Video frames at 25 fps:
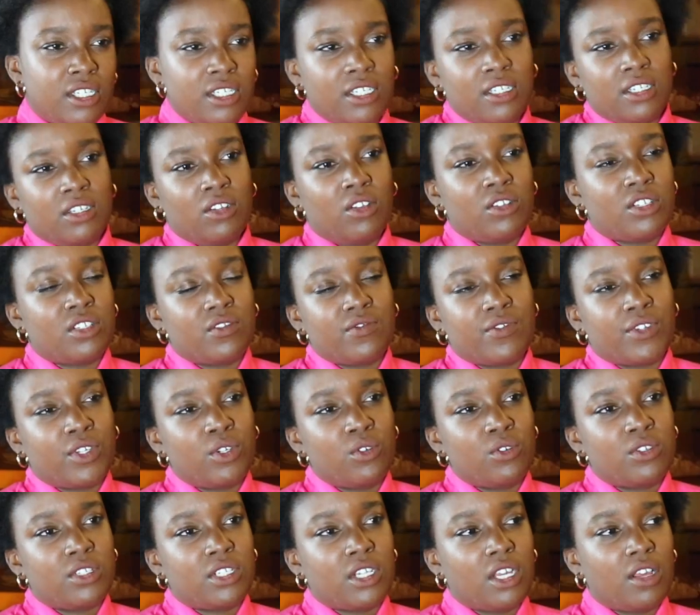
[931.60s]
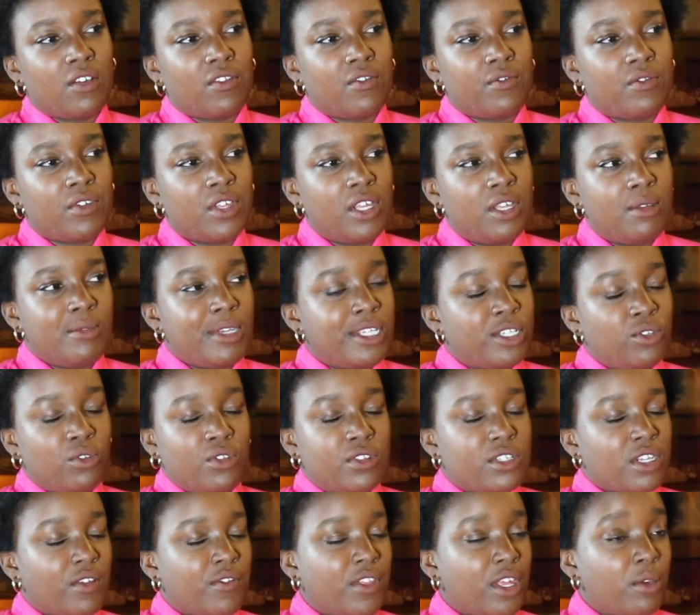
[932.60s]
and lots of cool stuff. Basically all
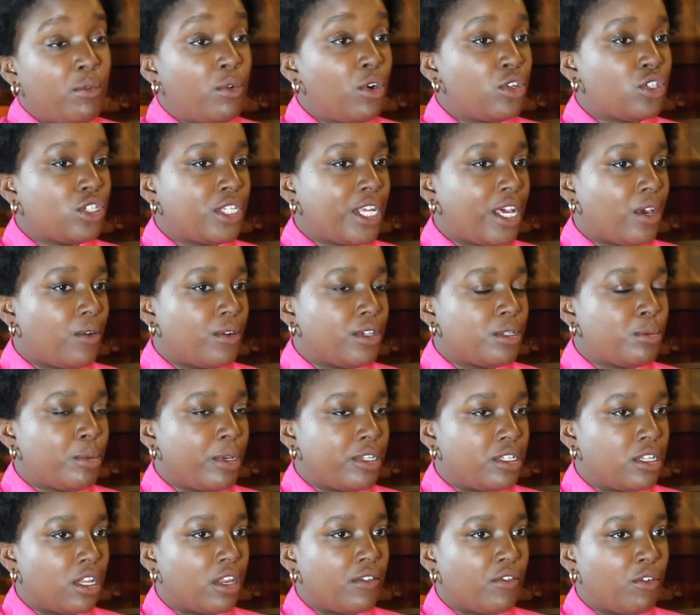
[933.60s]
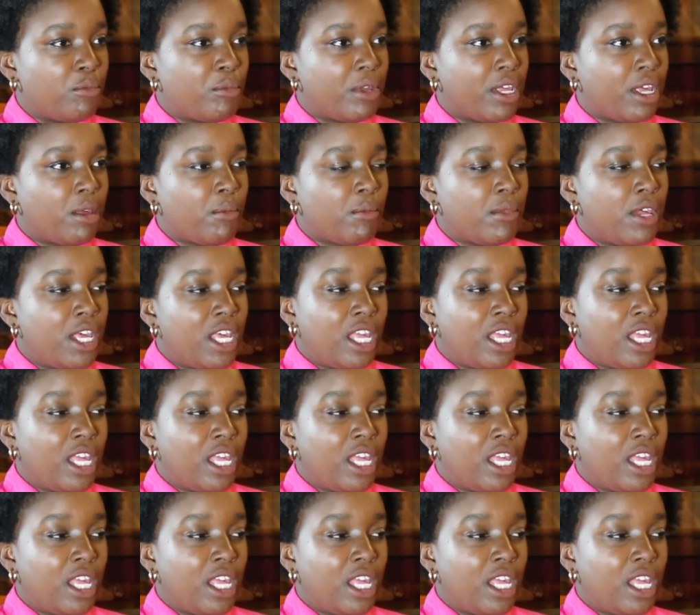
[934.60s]
the stuff I watch now is basically from him.